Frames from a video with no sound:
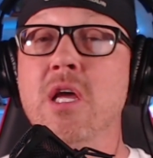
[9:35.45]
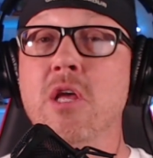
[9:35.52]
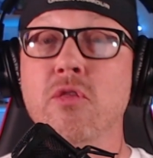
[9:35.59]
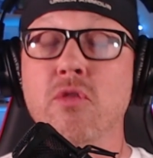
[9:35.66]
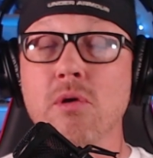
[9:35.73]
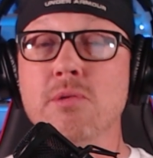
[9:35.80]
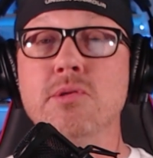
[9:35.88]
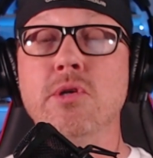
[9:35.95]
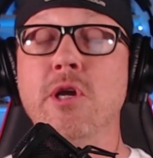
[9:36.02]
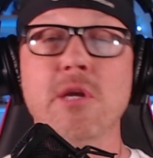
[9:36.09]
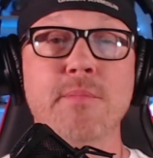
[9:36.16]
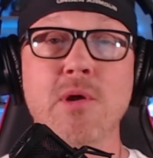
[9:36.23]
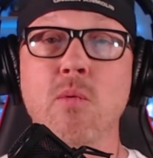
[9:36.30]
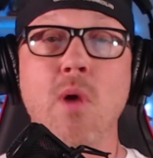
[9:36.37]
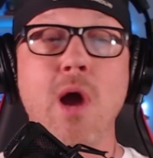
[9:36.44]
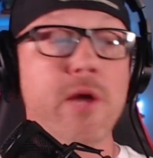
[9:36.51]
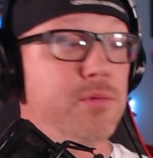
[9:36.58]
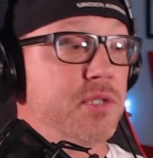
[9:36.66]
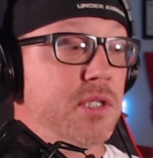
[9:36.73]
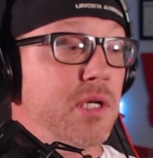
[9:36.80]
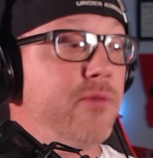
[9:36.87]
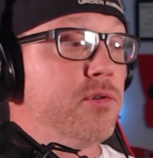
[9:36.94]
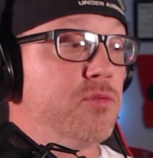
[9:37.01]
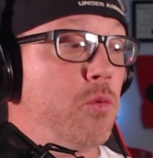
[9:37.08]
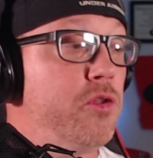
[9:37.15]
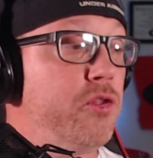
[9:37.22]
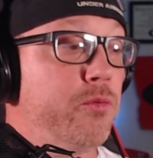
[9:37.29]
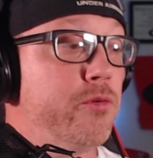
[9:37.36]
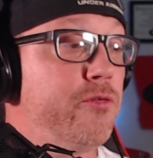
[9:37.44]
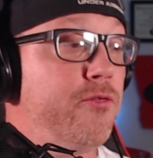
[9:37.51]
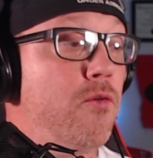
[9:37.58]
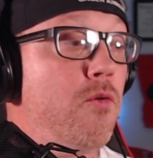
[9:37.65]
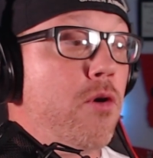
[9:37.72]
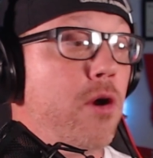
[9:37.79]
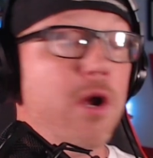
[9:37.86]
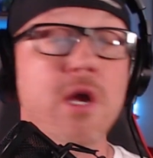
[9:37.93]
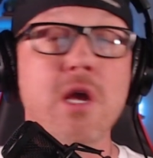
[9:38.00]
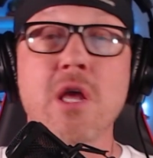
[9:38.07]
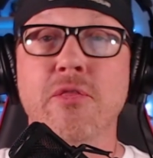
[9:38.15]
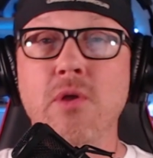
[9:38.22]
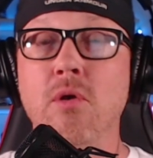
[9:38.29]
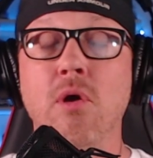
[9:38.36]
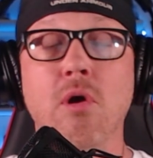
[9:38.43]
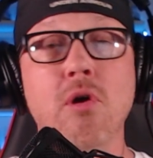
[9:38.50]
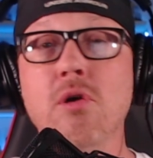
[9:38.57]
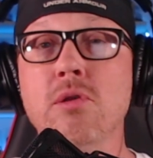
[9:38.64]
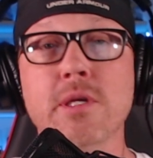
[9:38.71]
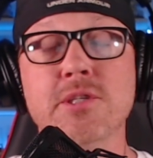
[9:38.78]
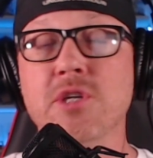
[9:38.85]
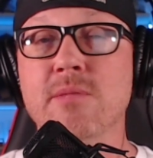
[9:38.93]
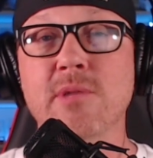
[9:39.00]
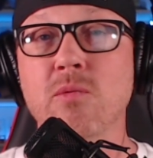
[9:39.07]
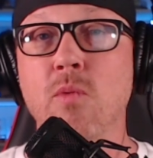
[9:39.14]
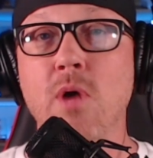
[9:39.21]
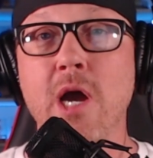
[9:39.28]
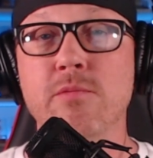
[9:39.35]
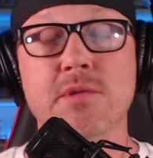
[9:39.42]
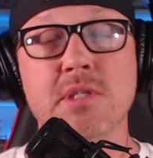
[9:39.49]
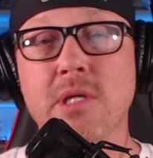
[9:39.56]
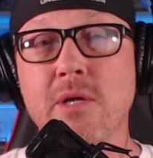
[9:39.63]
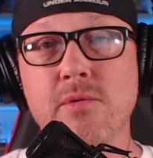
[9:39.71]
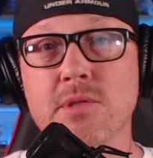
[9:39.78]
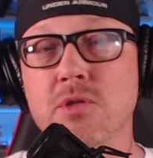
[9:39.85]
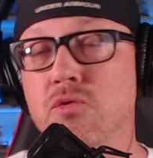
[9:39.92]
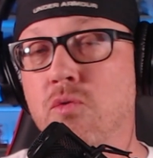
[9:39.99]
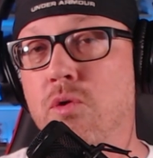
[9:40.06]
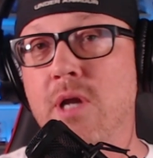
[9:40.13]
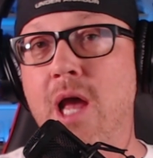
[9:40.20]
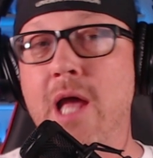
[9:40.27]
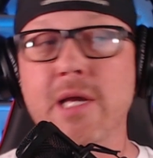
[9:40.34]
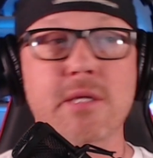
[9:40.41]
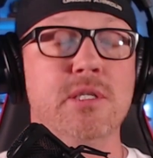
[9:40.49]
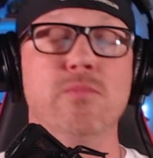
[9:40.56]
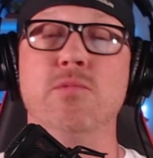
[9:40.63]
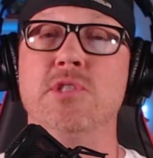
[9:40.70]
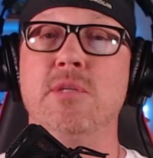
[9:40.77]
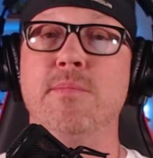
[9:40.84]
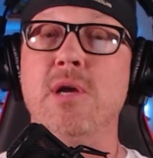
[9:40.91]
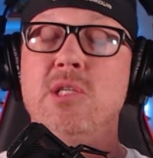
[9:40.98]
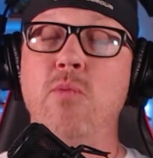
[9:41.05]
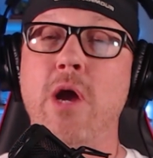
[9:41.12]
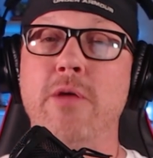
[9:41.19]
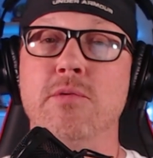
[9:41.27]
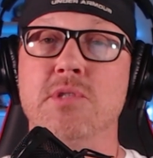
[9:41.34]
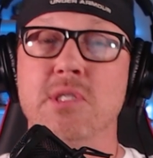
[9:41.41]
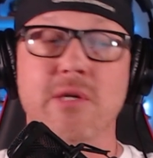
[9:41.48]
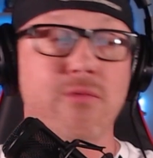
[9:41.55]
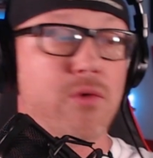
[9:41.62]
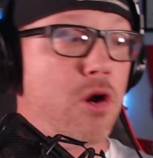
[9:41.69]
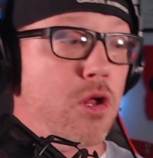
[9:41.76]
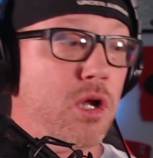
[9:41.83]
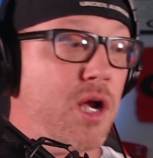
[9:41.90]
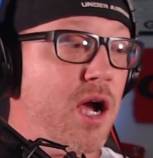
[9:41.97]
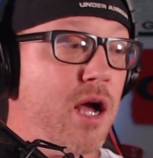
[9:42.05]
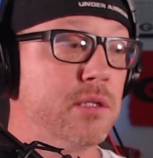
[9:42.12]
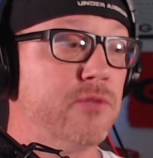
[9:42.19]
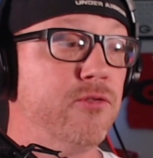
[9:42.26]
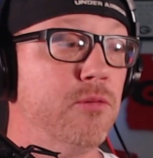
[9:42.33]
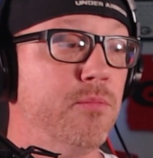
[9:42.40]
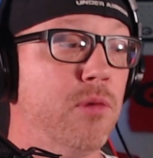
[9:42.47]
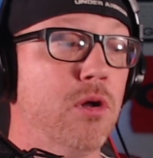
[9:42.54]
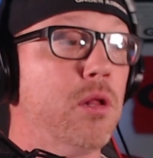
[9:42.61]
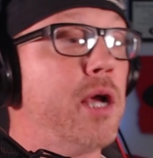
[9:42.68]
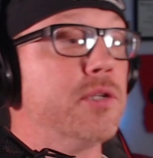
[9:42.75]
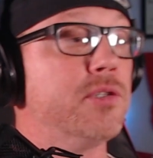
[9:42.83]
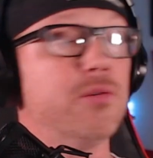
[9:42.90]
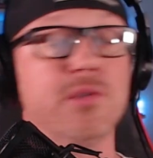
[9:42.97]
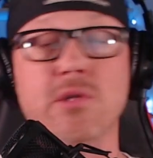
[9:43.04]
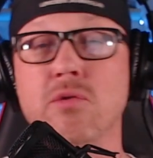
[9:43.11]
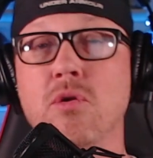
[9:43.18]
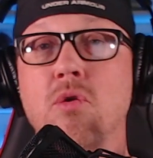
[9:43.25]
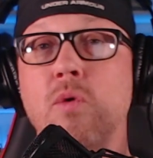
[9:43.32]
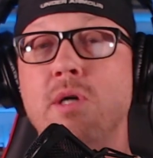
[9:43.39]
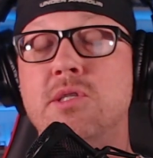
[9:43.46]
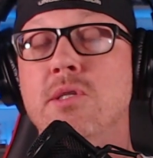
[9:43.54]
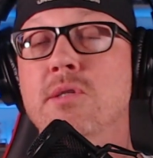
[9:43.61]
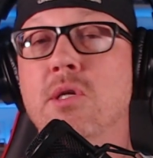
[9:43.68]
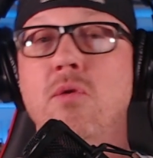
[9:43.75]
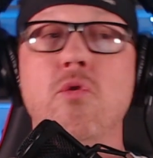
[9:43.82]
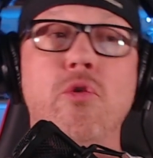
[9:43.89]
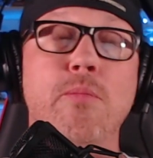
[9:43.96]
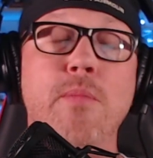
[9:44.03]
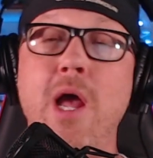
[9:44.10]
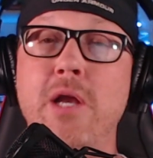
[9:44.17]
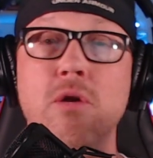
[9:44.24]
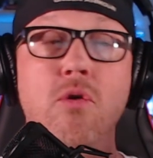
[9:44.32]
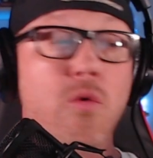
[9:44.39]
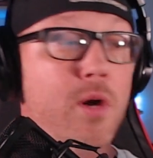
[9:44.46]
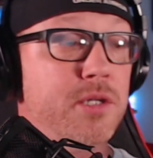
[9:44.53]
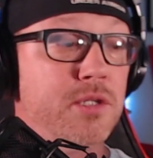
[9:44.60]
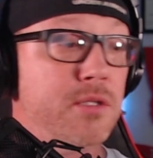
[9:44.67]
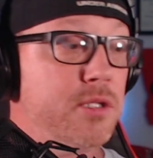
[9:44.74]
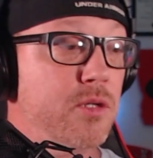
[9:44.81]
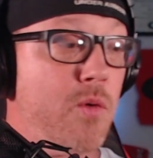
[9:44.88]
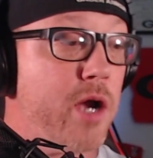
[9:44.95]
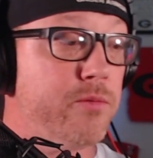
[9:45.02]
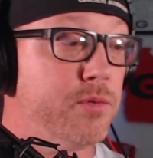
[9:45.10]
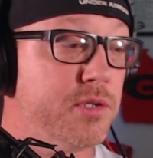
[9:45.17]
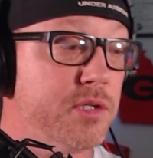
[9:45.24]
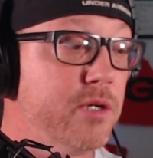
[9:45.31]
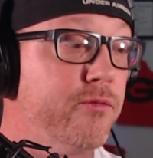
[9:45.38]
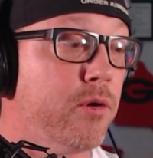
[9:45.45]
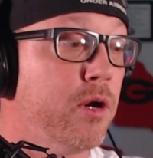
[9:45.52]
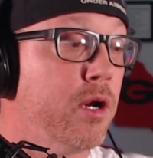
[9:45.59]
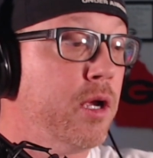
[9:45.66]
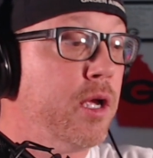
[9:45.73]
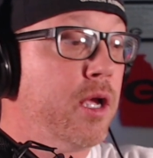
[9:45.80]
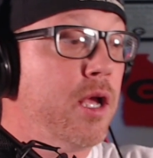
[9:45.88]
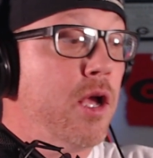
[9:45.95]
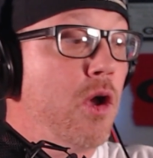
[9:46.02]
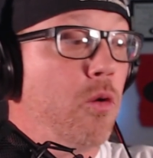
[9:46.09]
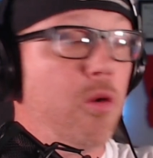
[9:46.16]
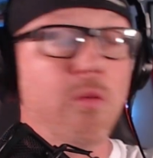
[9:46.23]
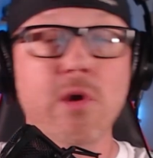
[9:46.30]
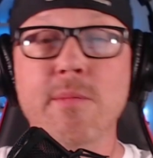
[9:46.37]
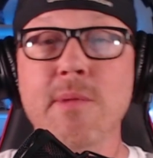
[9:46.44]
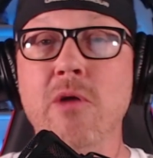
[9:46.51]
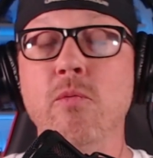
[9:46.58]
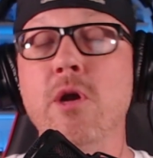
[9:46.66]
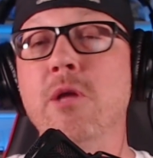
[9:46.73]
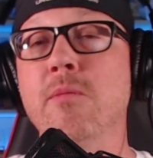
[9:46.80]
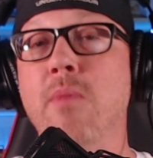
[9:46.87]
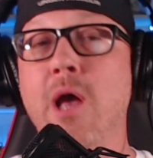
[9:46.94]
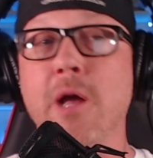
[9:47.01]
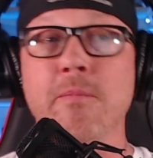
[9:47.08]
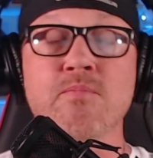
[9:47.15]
Those are going to be wide receivers one through four. They're all legitimate wide receivers, and Jordan Addison was the best wide receiver in all of college football last year. So, no questions at quarterback, no questions at wide receiver. Well, what about running back?